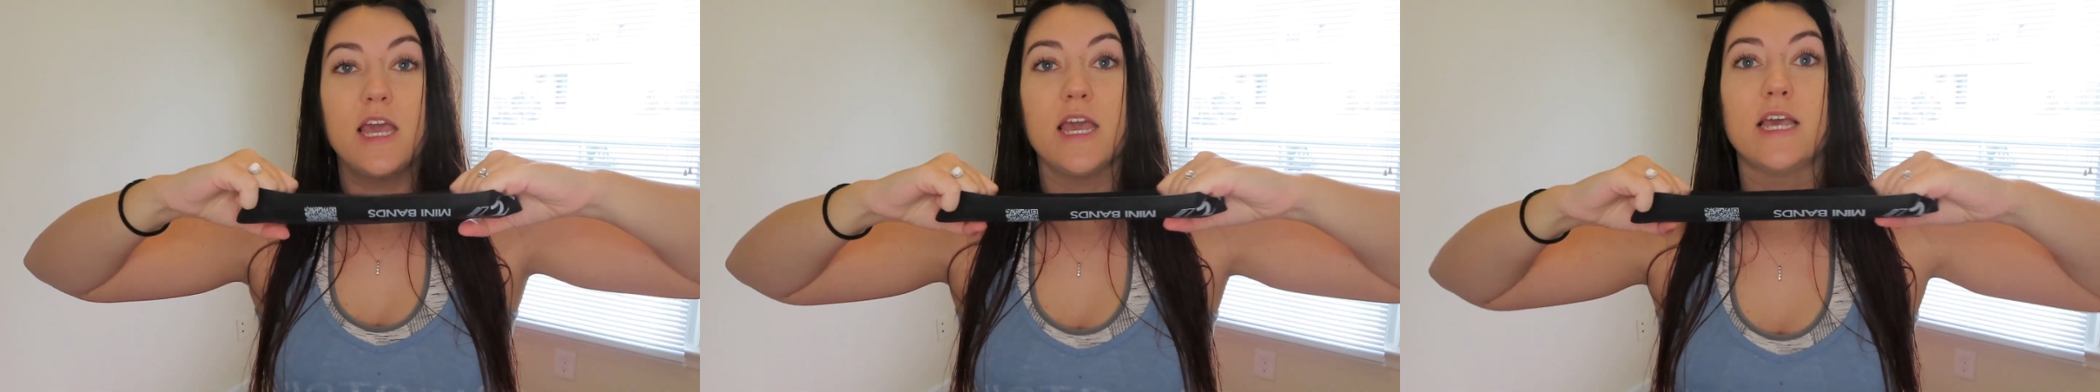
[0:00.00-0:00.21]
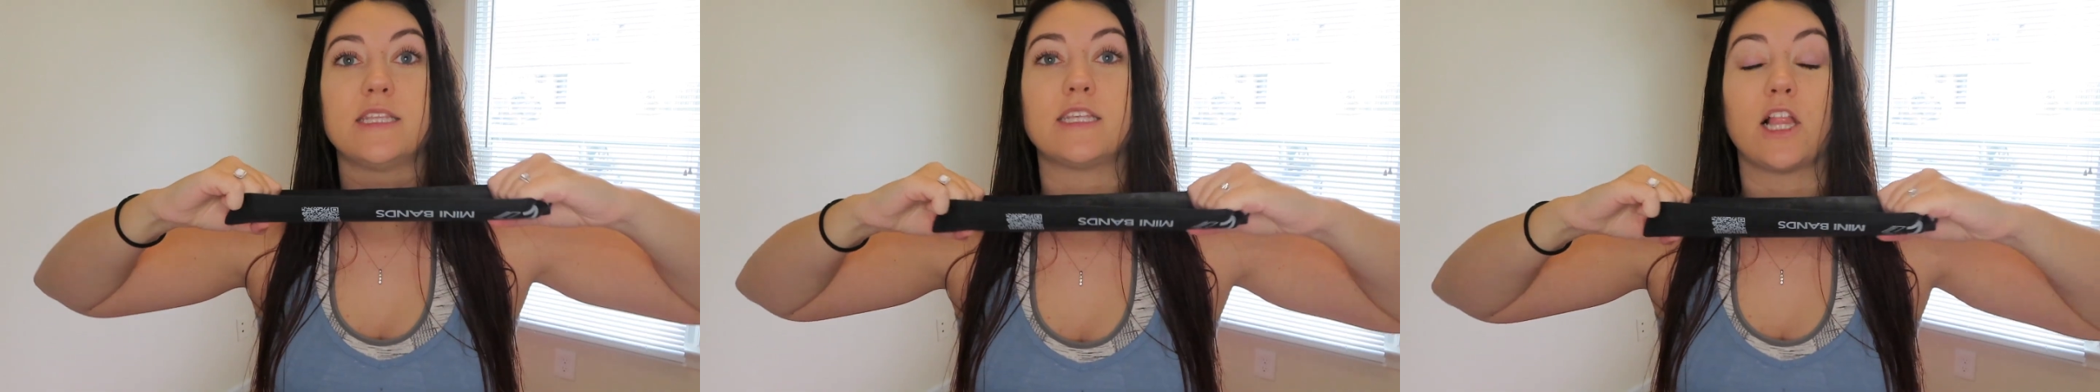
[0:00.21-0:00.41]

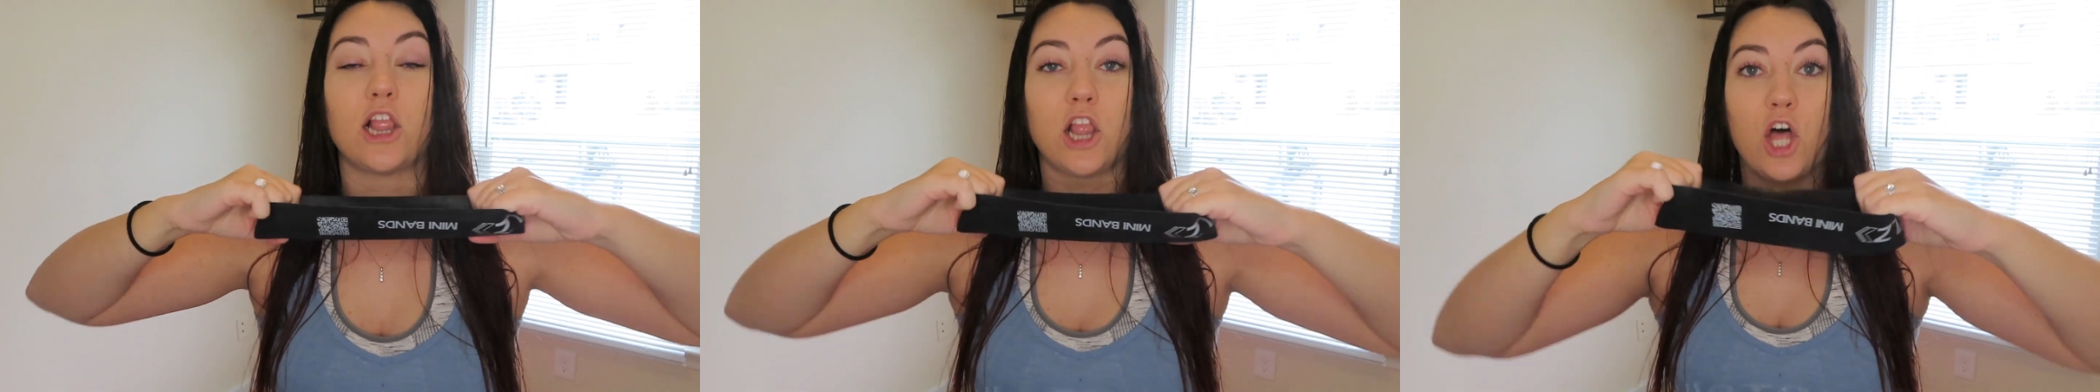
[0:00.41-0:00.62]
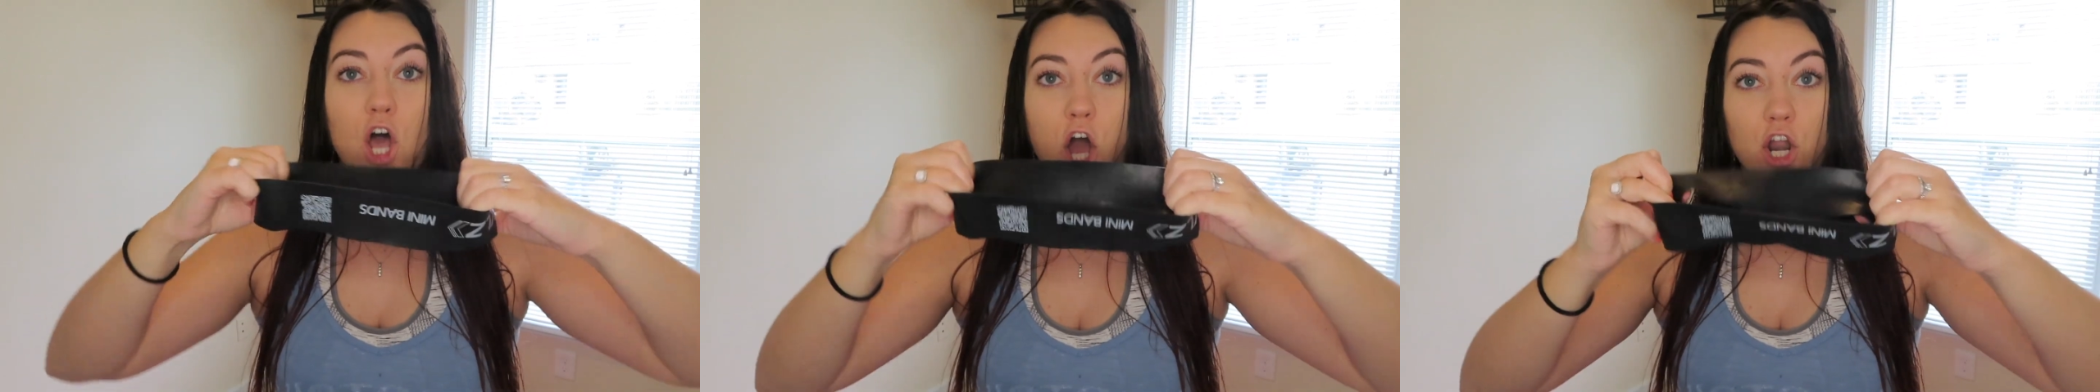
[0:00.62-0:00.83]
is a
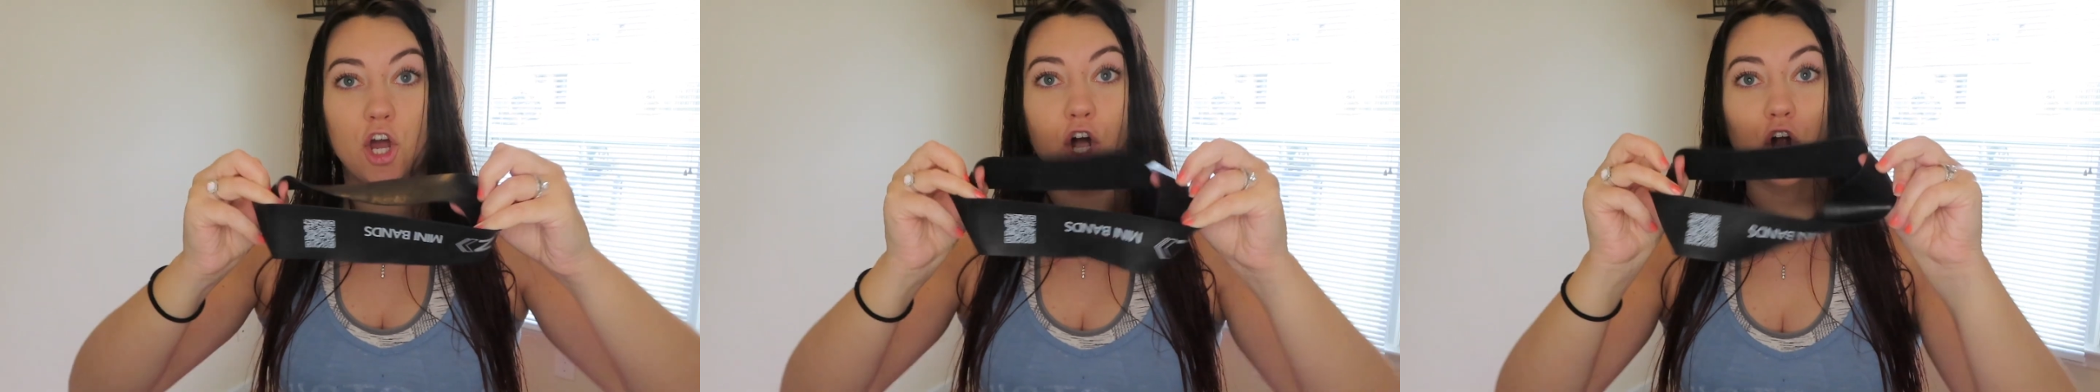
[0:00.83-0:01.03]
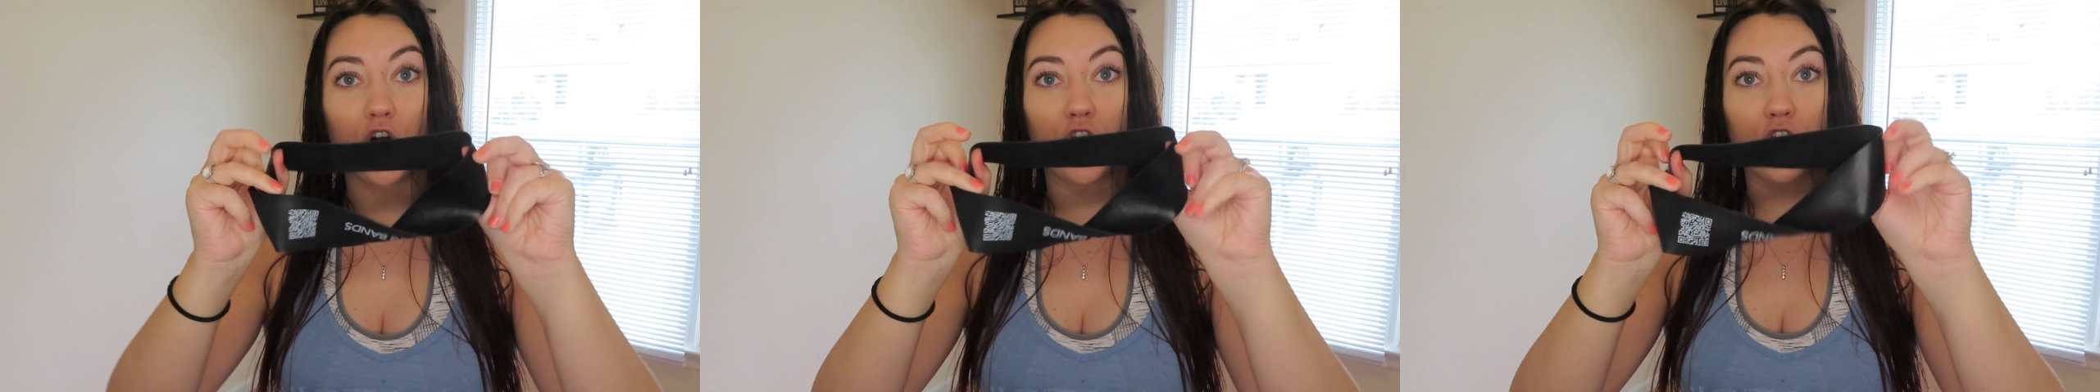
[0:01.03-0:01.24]
lot
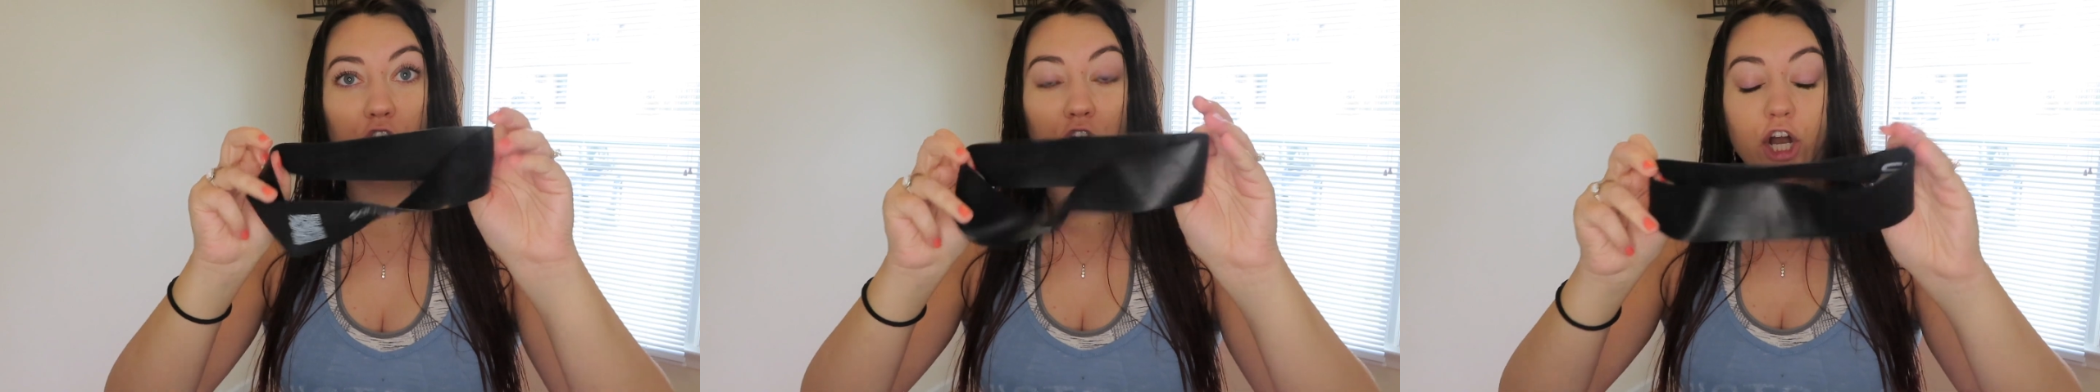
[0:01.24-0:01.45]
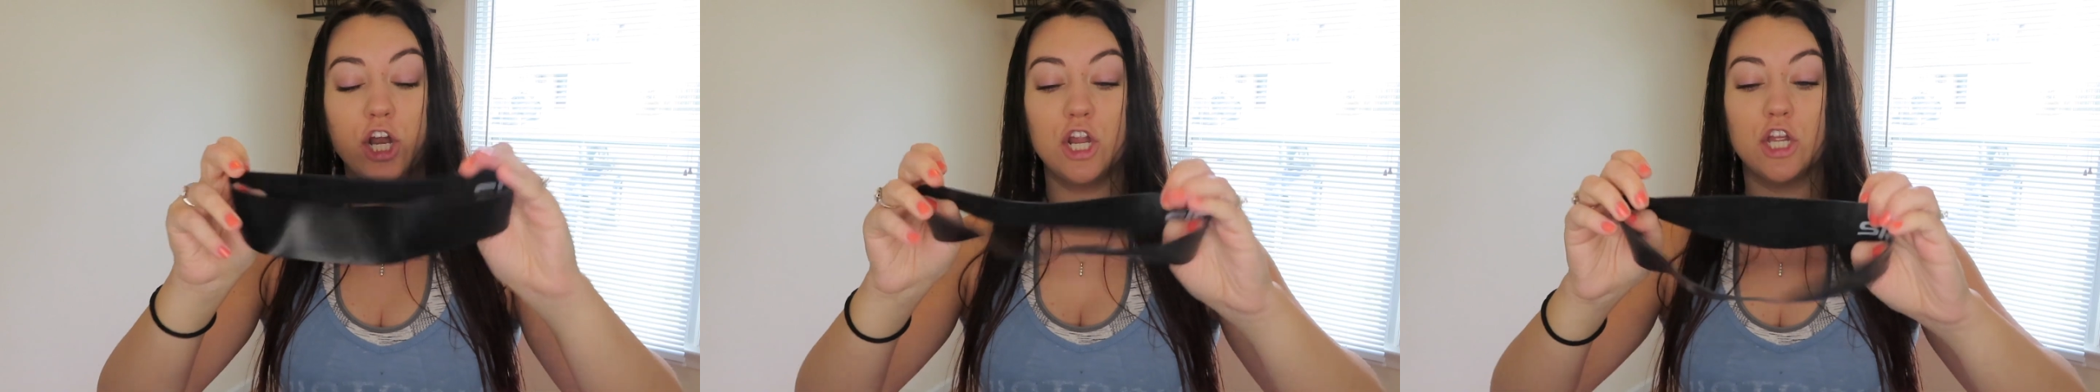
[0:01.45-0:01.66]

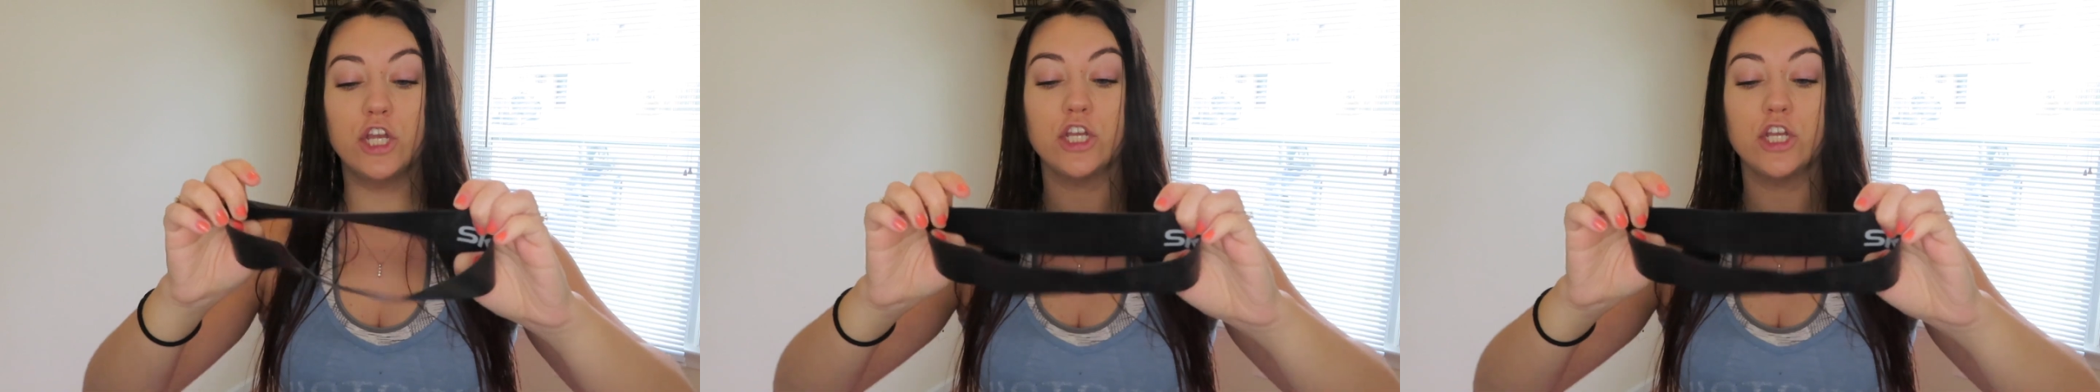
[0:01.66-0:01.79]
harder.